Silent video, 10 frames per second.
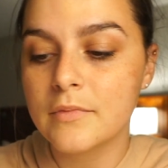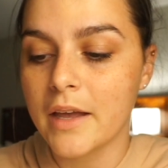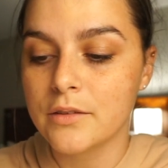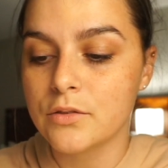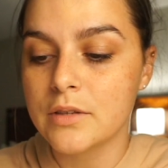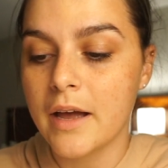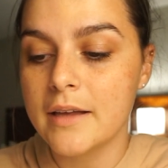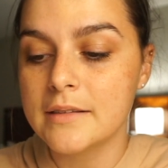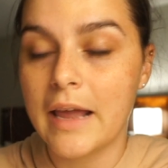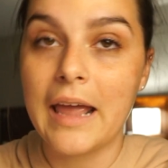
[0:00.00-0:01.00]

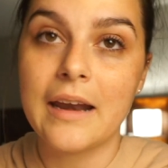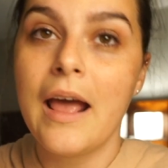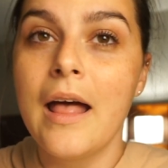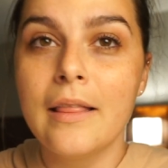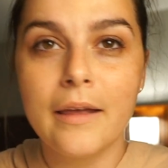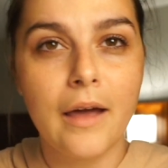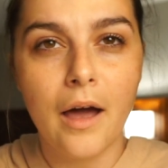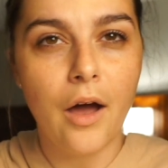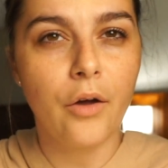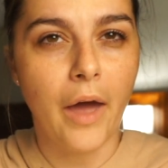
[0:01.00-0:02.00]
exercise. And like,
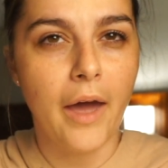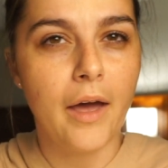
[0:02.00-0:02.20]
okay,